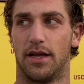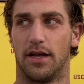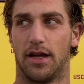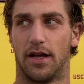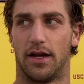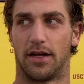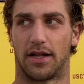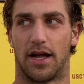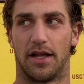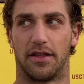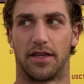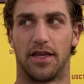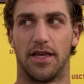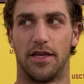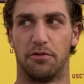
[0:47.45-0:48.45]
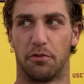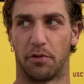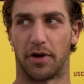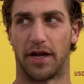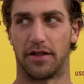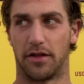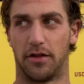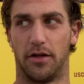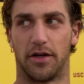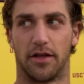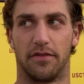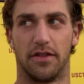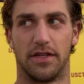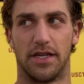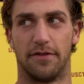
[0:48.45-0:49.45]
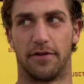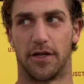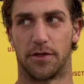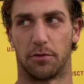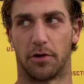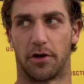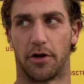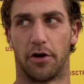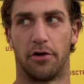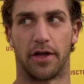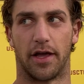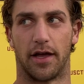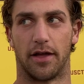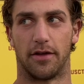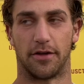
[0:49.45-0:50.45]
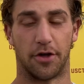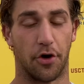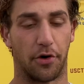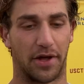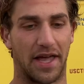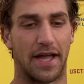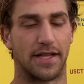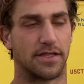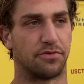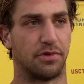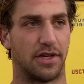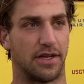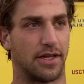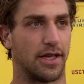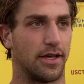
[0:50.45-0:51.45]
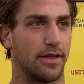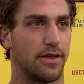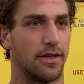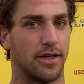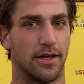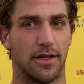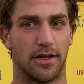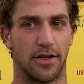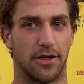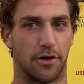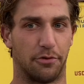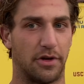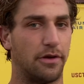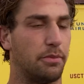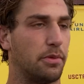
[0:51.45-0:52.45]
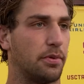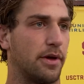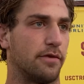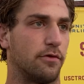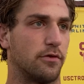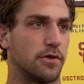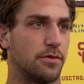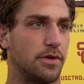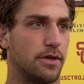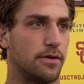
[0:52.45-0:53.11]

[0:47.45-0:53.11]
kind of key when we're getting the look of the defense we're going to go against. We need to get, you know, we need to be playing full speed.